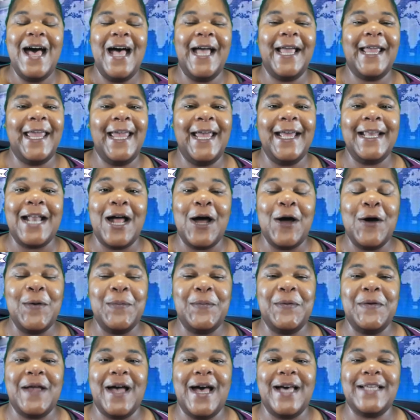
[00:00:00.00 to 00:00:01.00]
Again, I
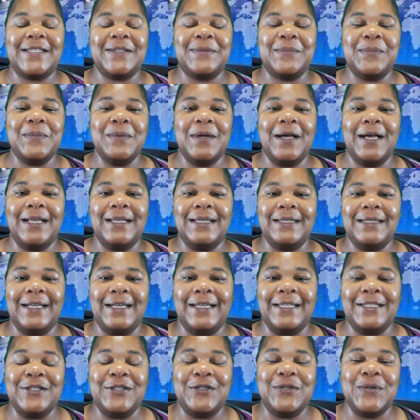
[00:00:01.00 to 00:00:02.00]
hope you guys
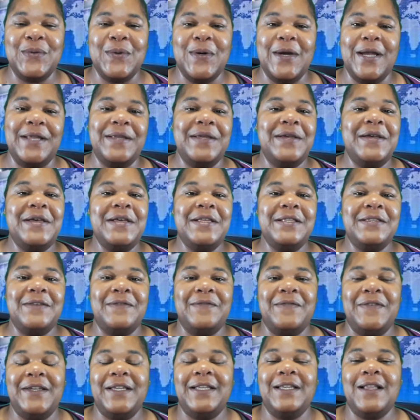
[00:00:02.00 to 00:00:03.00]
enjoyed
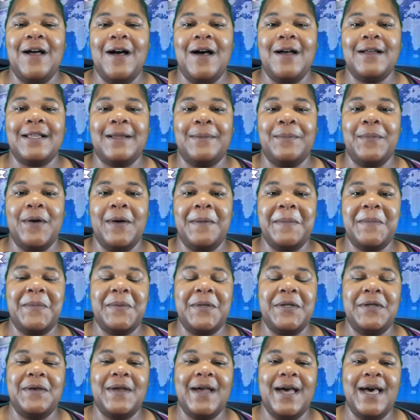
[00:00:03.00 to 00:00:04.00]
the vlog that I brought
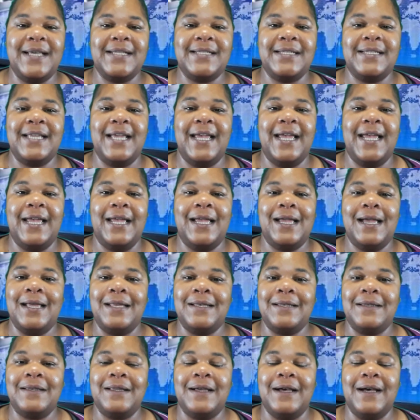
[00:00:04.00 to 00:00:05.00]
with you guys today
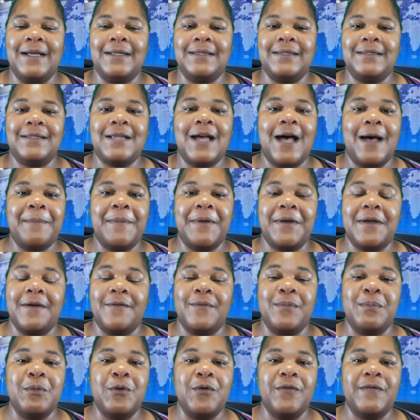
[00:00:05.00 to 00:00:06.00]
and the topic
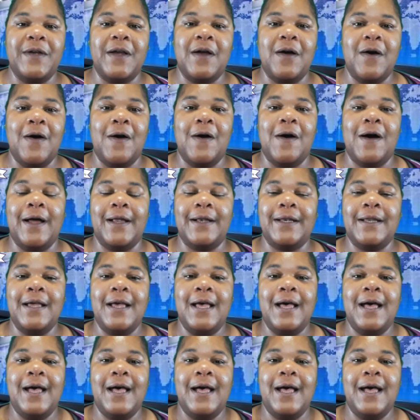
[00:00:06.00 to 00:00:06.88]
of moving on,